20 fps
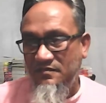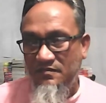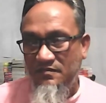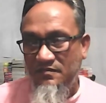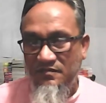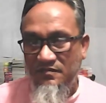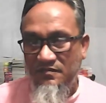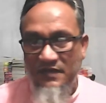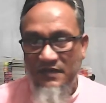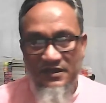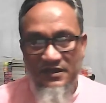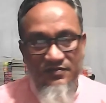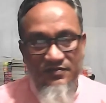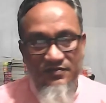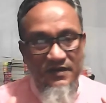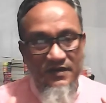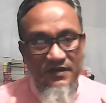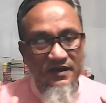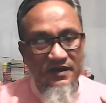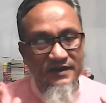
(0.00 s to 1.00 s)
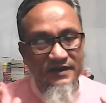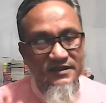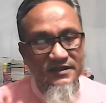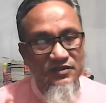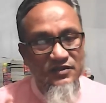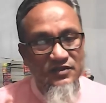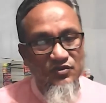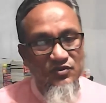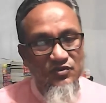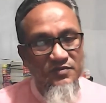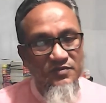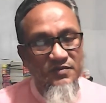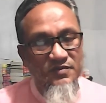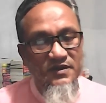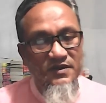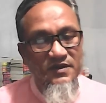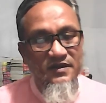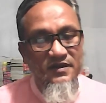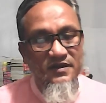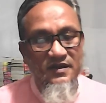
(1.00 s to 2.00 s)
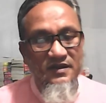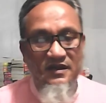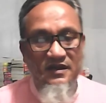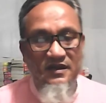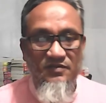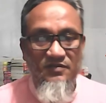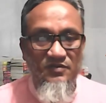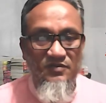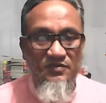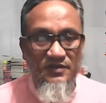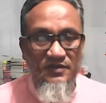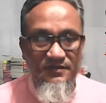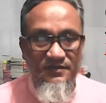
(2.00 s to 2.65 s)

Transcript: Please friend, listen to me very carefully.